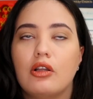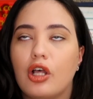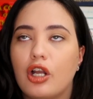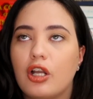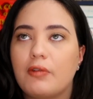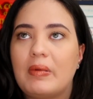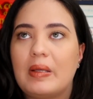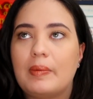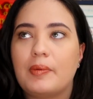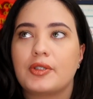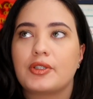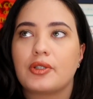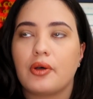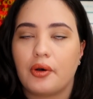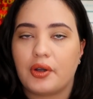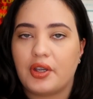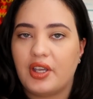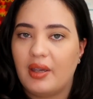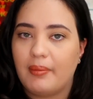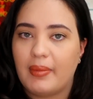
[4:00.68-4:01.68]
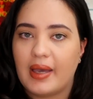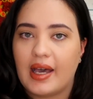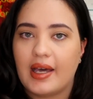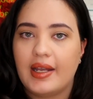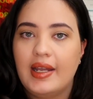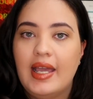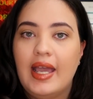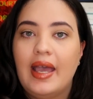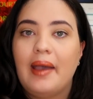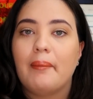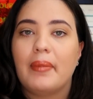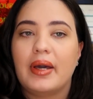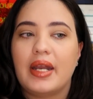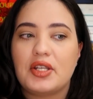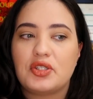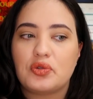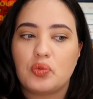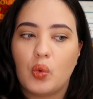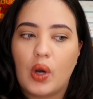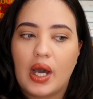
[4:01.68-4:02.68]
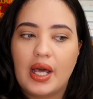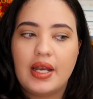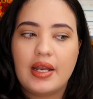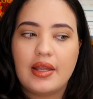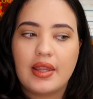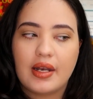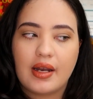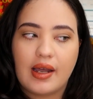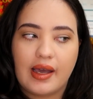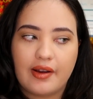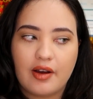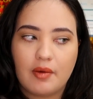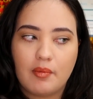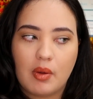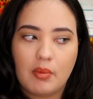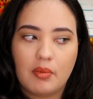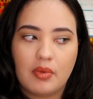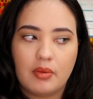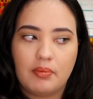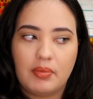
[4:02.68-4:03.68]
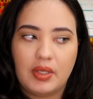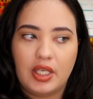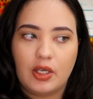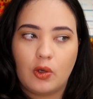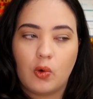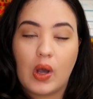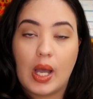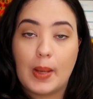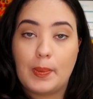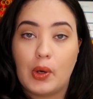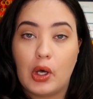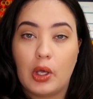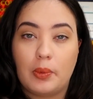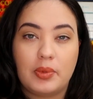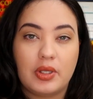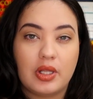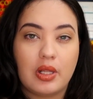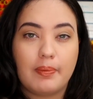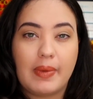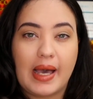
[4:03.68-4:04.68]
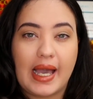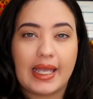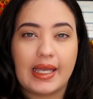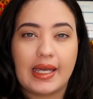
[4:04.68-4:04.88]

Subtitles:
lot of people talking about, but it's one that I remember being quite popular back,